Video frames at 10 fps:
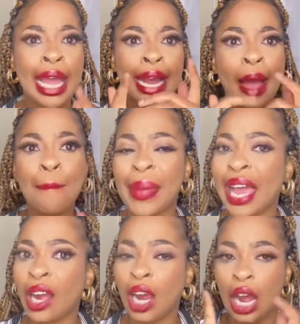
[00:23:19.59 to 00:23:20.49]
Come
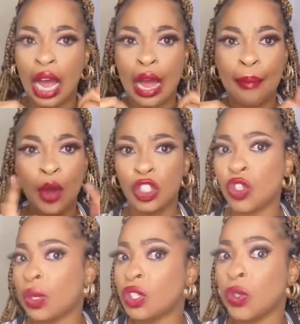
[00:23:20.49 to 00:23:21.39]
back on
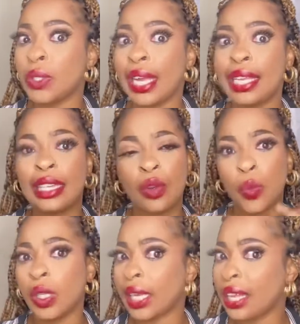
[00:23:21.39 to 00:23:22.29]
so-and-so date and
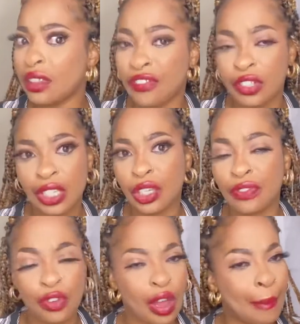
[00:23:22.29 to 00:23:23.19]
we'll get the footage
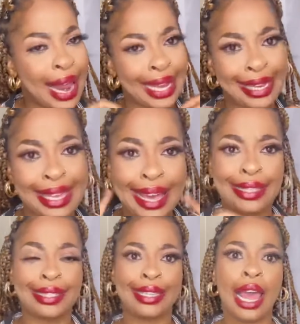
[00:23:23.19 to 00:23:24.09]
for you. I'm like,
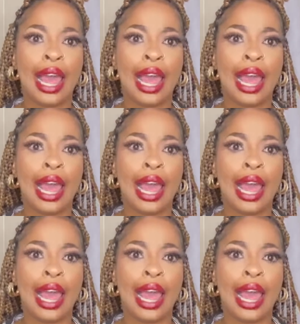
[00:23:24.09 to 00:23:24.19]
yes.